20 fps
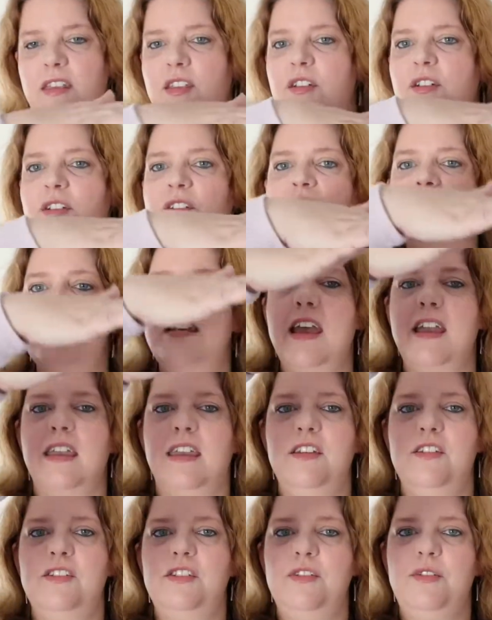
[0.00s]
You could stack
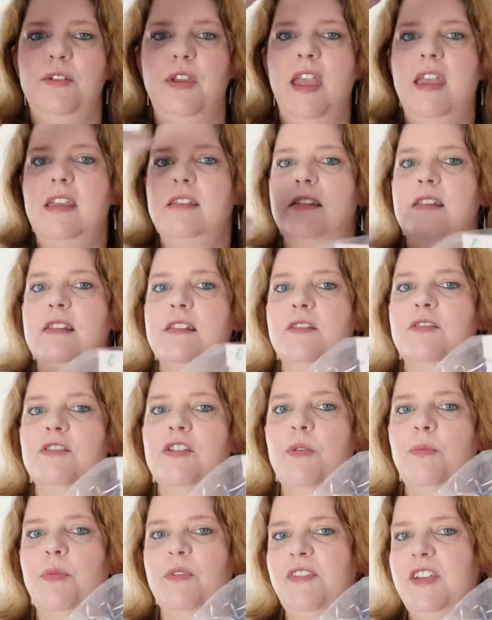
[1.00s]
your suitcases on
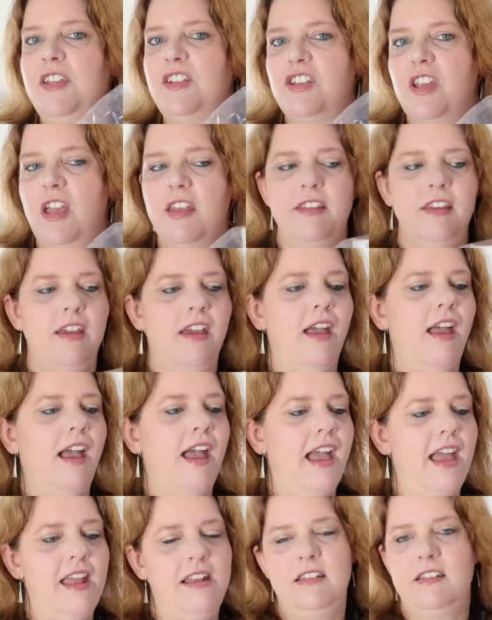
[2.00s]
top of each other
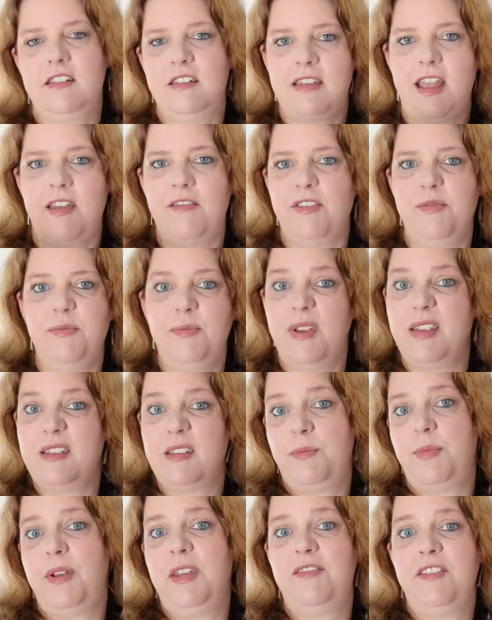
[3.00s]
and just have them as
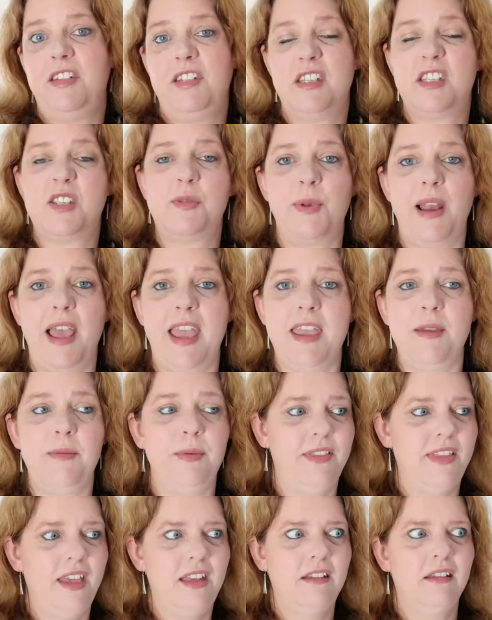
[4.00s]
a bit of a display,
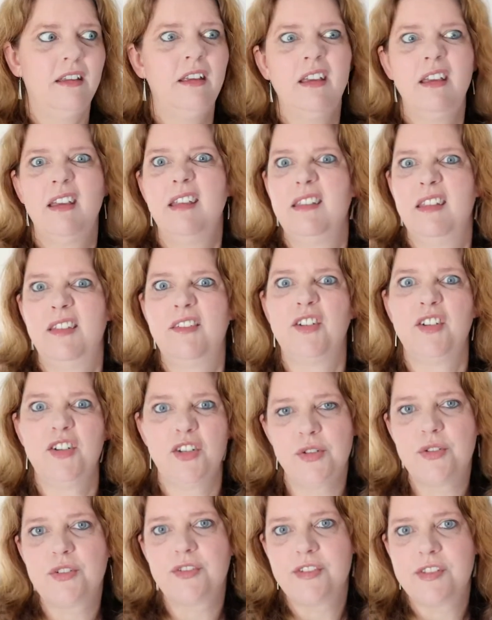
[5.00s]
but then they've got
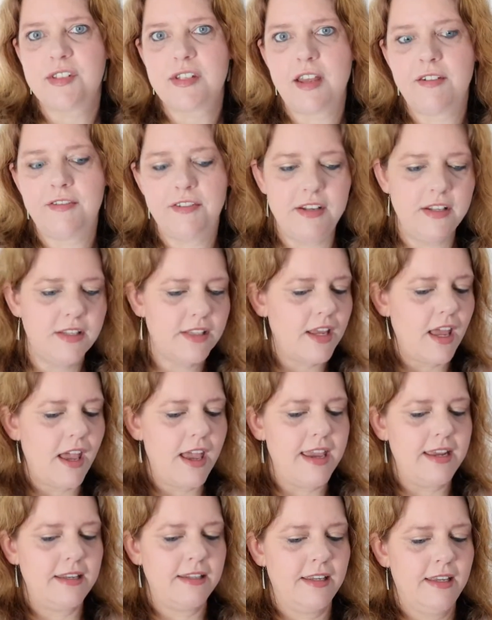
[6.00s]
useful stuff
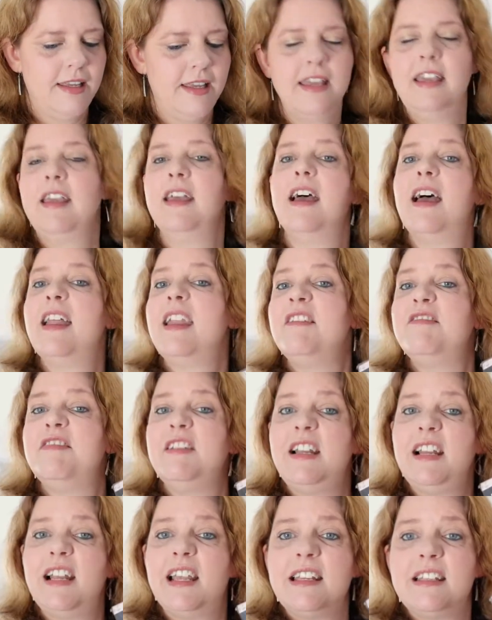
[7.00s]
inside. And I
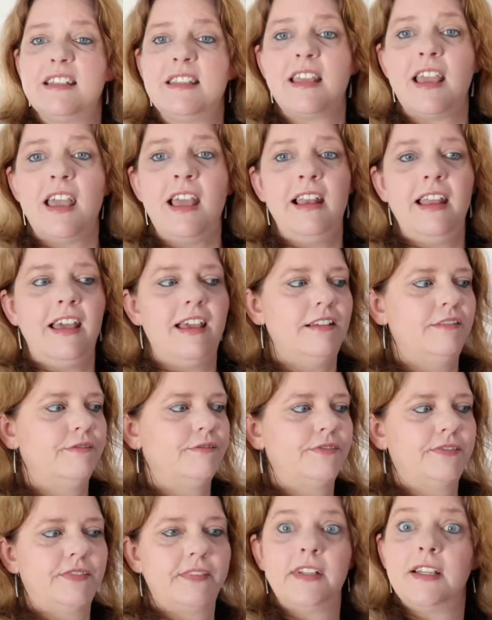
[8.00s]
really liked the colour
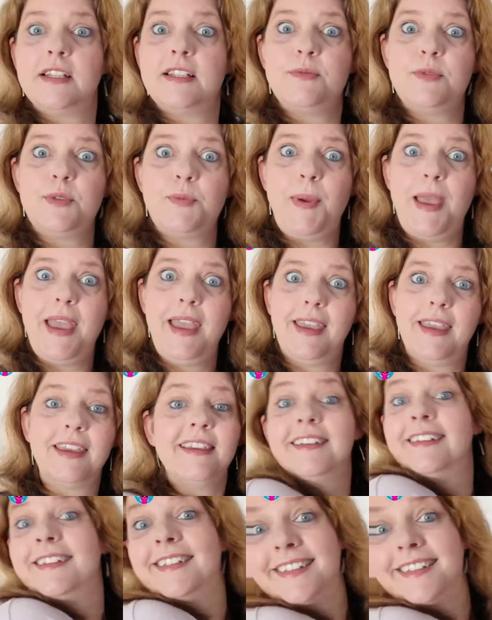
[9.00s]
because it was pink.